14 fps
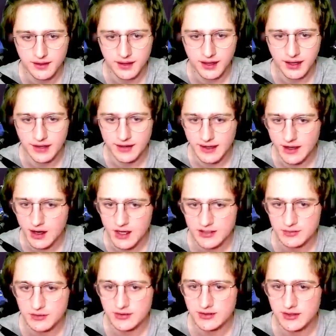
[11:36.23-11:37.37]
And
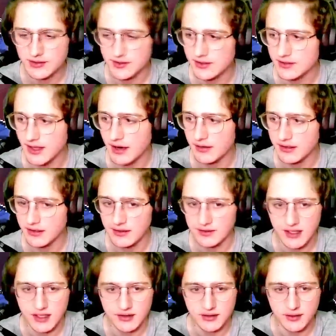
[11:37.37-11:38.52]
Dicosmos says he's out. He does
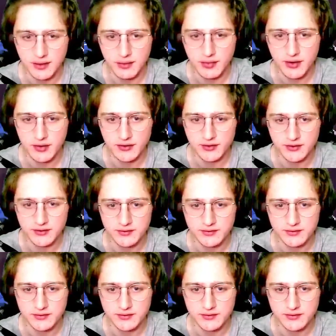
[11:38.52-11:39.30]
not do MMOs.